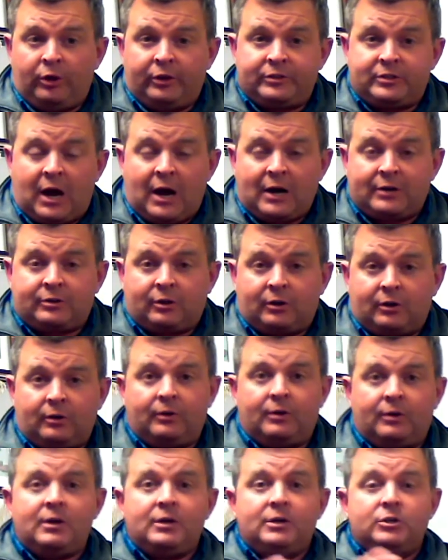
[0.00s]
Will a
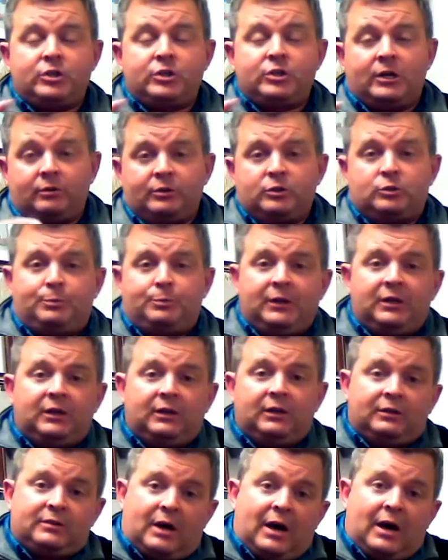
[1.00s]
doctor, generally
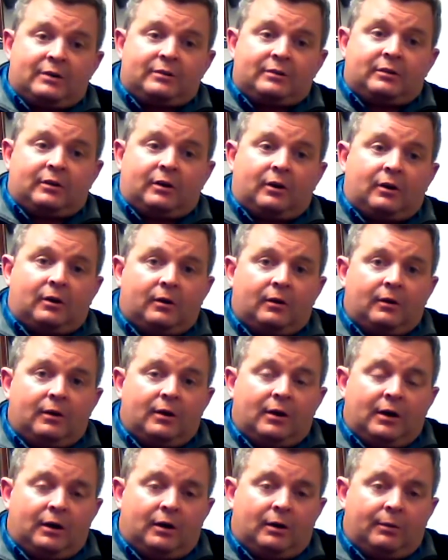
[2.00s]
speaking, a
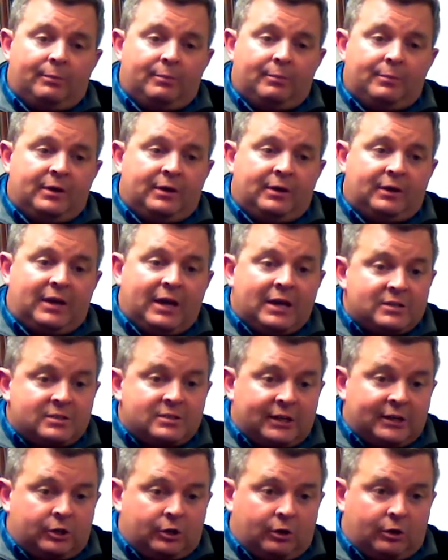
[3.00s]
doctor, in a
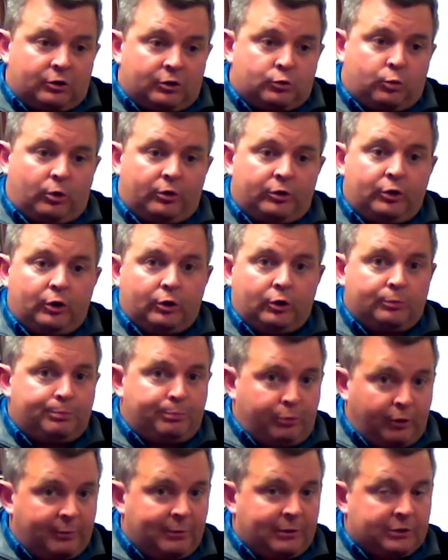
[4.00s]
case like yours where
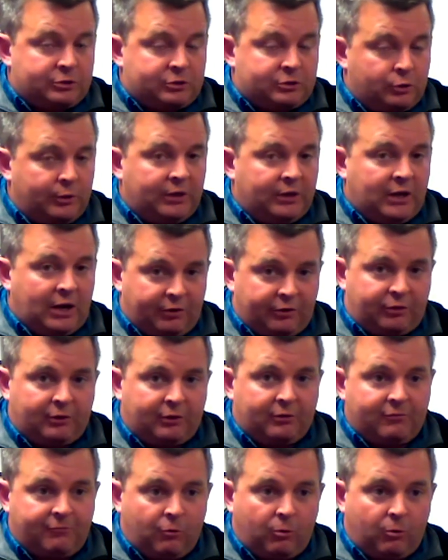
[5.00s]
you're pretty much doing
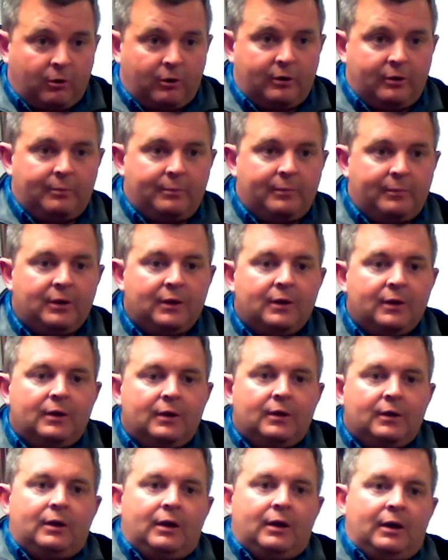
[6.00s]
everything for him
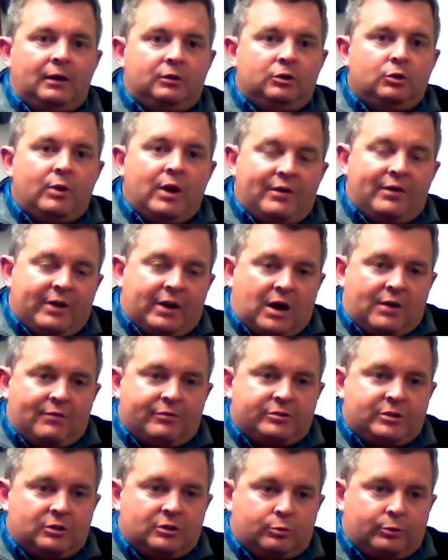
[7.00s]
and you have that
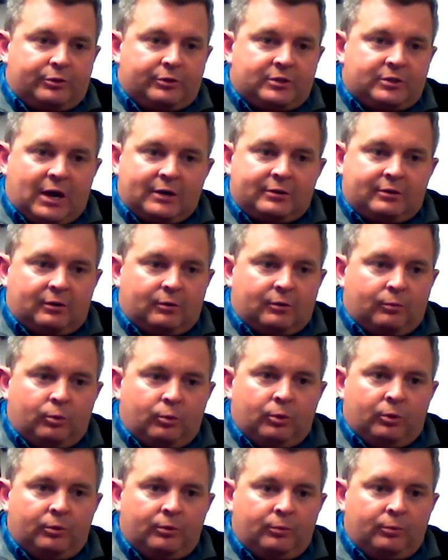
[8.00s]
conversation with the
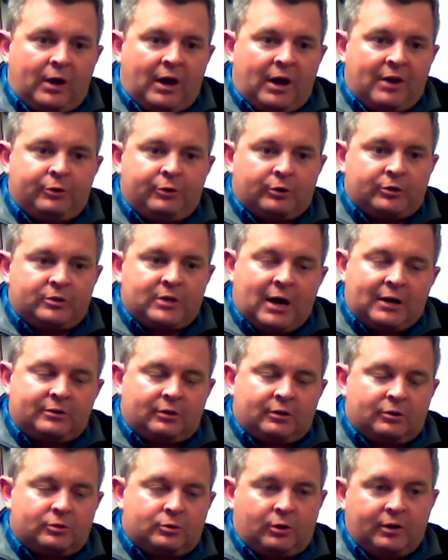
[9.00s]
doctor, have your
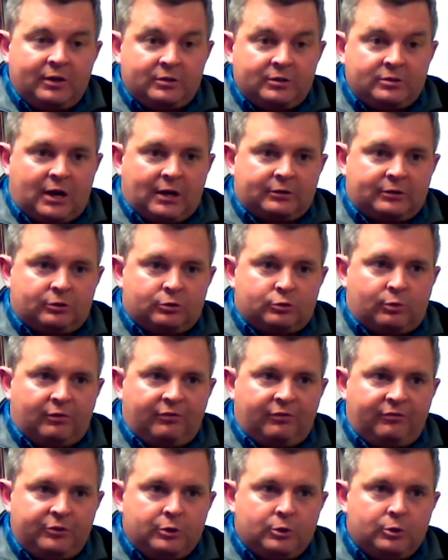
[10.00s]
doctors or his
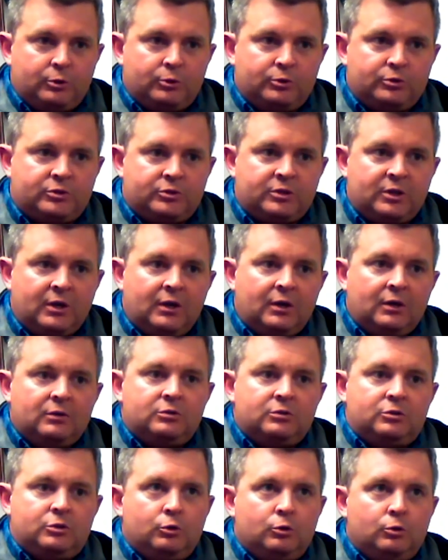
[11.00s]
doctors refused
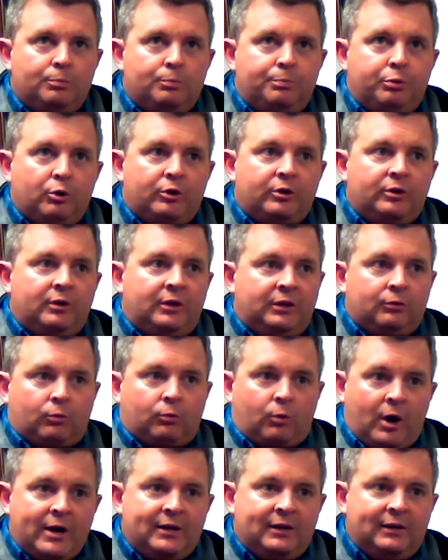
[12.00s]
to put
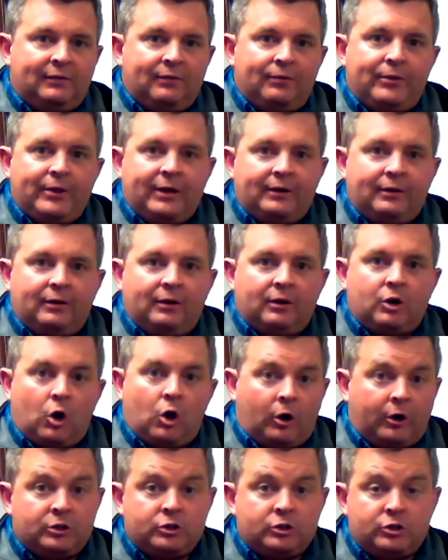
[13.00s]
in writing that a
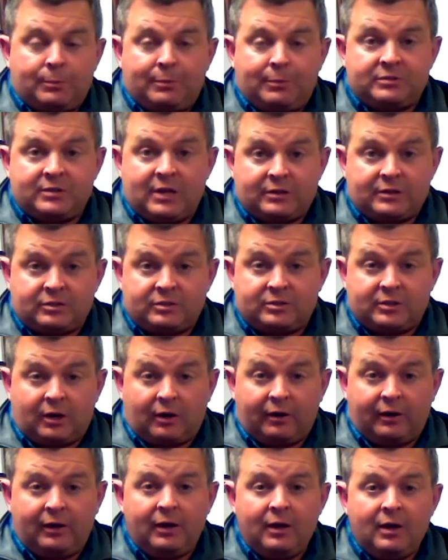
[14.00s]
guardianship is
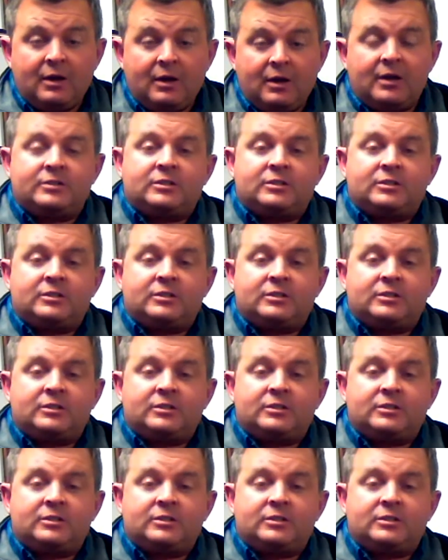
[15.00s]
necessary?